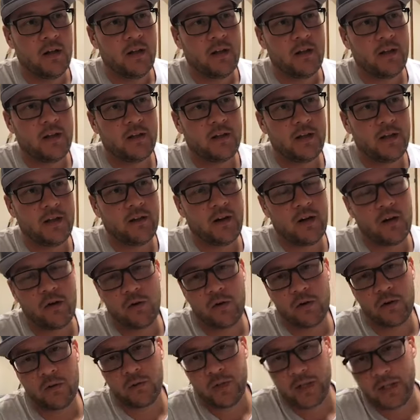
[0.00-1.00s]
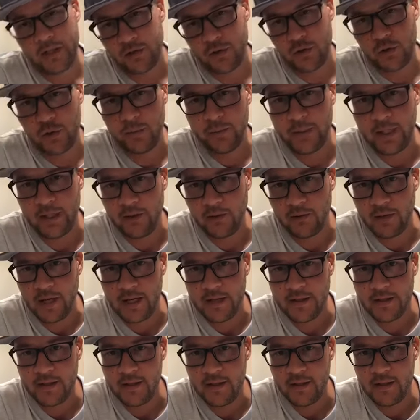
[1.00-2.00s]
that there are already too many
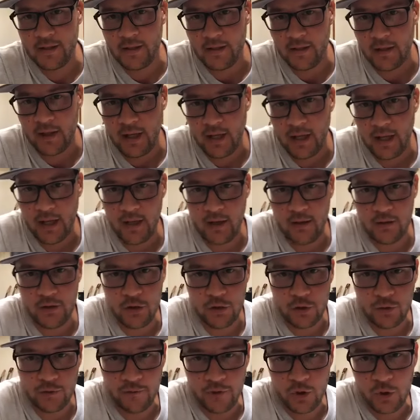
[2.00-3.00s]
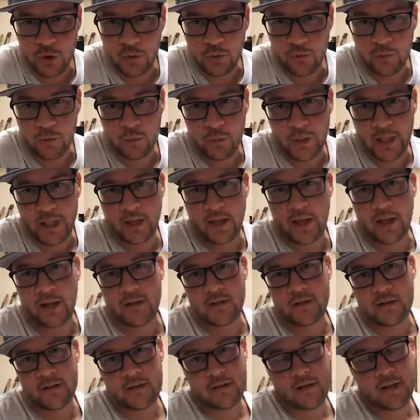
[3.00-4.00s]
races and too few
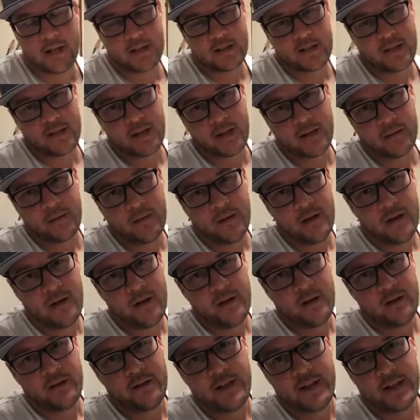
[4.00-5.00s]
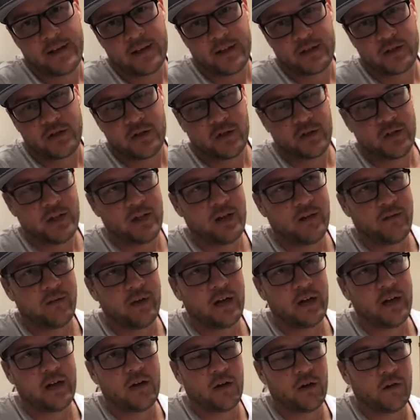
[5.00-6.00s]
weekends. That's a thing that you hear
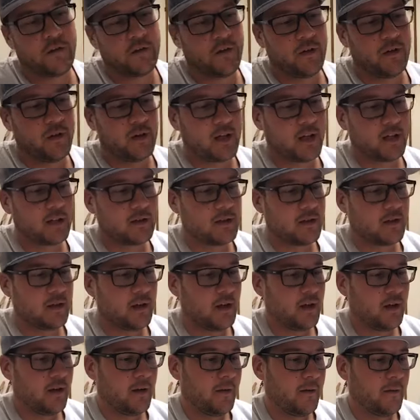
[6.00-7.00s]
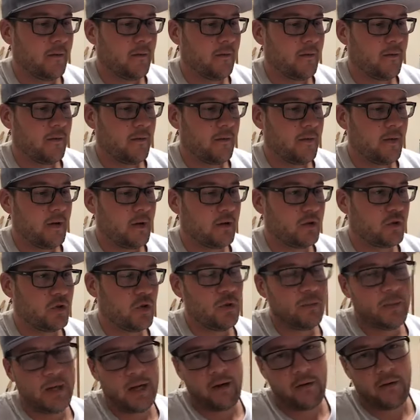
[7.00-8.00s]
very often, that there are
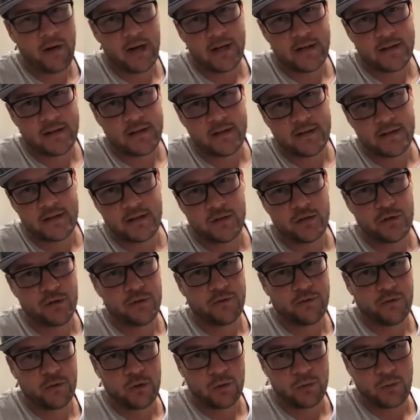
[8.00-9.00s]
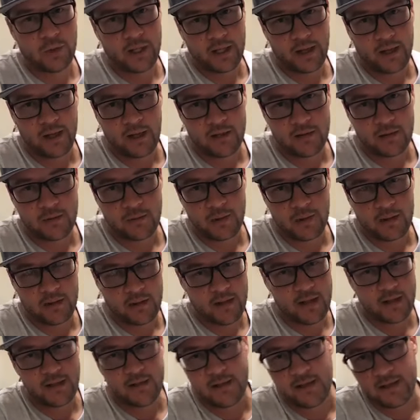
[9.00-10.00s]
too many races and too few weekends. Well,
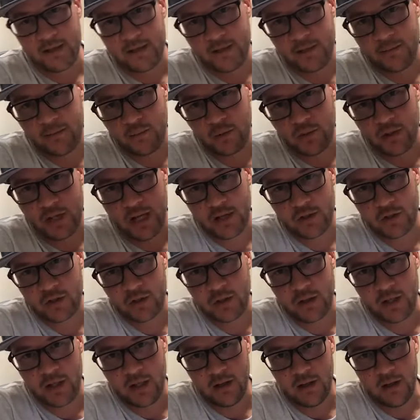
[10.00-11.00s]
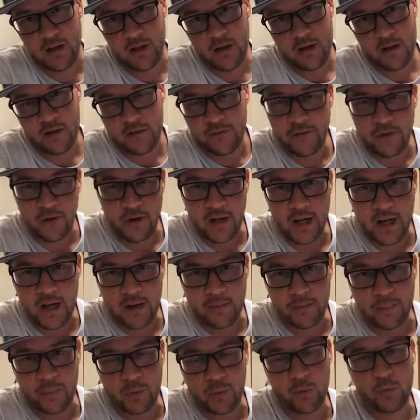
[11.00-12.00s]
this system would actually free
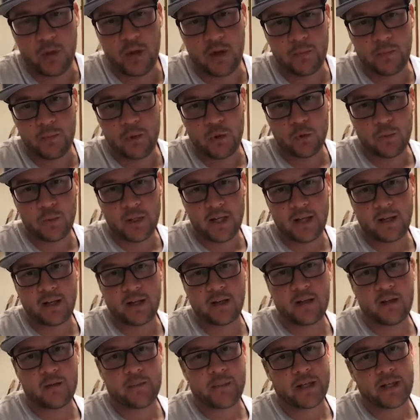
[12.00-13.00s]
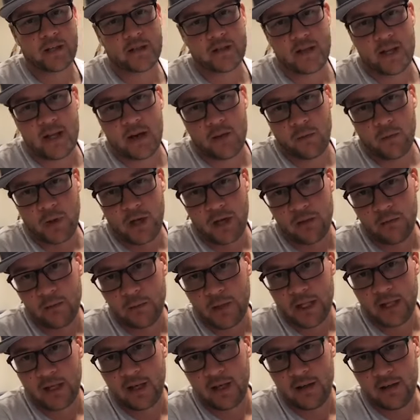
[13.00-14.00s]
up 1 more weekend because that 1
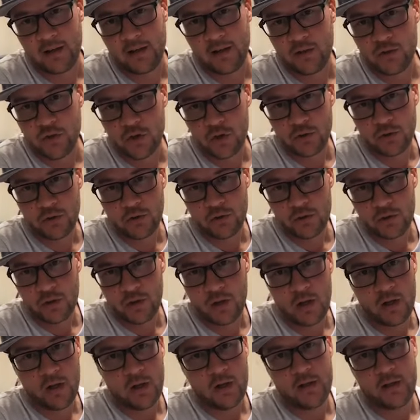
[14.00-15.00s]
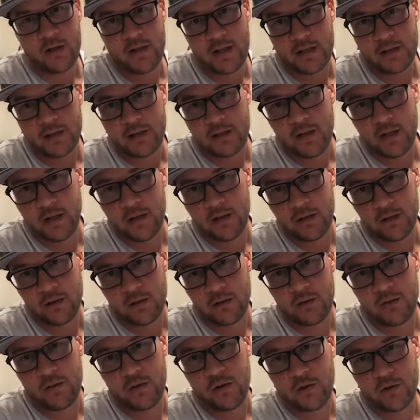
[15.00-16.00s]
weekend in June, there's
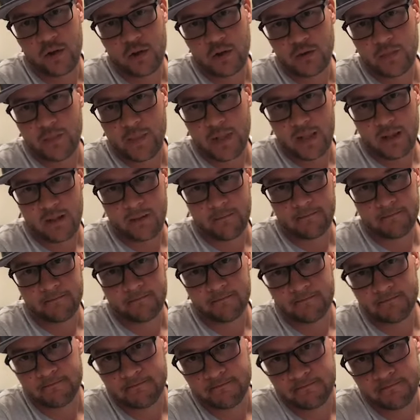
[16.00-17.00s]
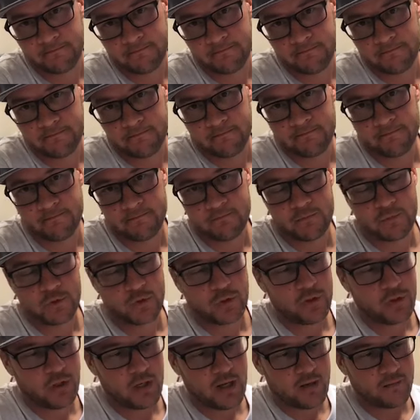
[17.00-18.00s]
no Euros B.
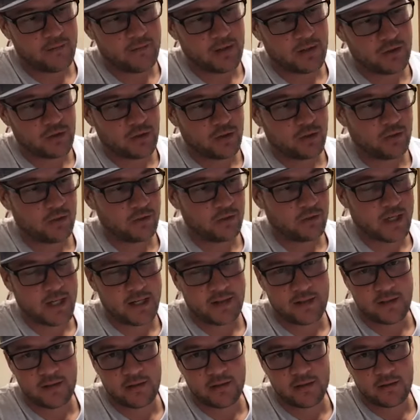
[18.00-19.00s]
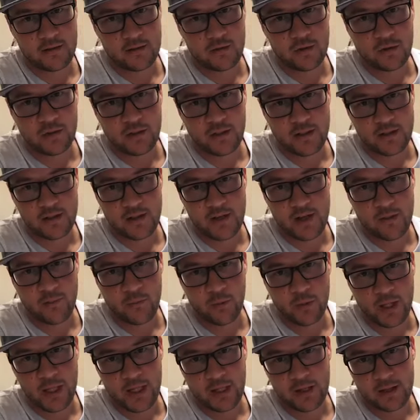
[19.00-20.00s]
So you have the 2 races during the same
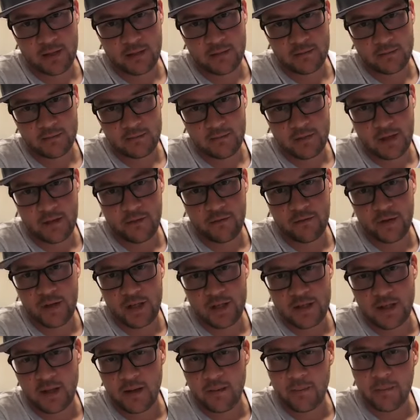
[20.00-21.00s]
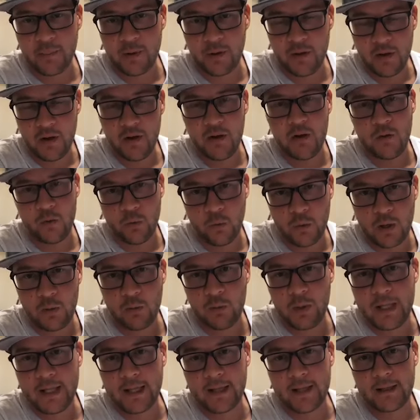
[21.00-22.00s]
week, that frees up 1
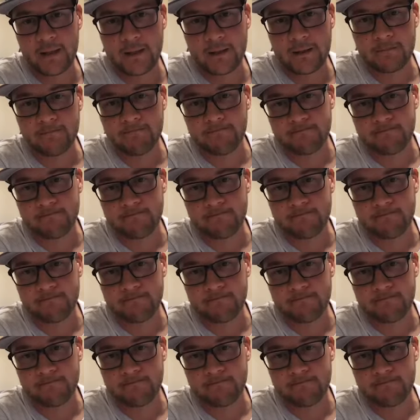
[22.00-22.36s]
weekend.